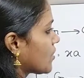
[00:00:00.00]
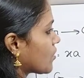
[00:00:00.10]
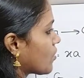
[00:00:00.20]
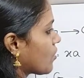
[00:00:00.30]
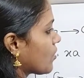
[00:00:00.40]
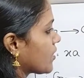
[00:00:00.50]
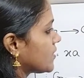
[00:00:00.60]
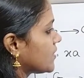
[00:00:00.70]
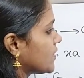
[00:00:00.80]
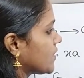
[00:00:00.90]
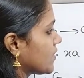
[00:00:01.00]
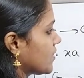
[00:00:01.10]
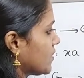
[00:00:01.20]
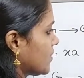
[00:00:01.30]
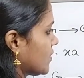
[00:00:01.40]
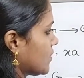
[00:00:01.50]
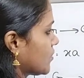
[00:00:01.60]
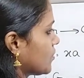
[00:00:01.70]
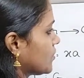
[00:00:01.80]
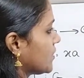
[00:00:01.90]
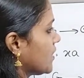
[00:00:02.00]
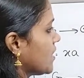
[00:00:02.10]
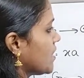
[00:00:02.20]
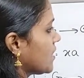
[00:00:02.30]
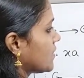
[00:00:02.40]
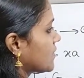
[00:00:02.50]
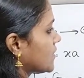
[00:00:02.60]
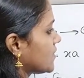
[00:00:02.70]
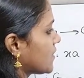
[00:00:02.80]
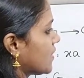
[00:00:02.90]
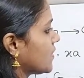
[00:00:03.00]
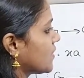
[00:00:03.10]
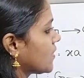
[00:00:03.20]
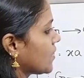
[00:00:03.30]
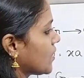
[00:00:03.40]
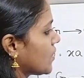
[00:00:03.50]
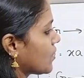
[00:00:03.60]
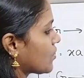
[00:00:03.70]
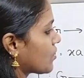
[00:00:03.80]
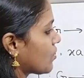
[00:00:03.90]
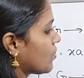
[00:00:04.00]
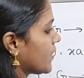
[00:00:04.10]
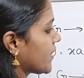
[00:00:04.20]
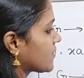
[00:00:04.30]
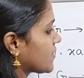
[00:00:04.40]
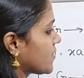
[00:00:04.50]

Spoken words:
rho G to G such that rho x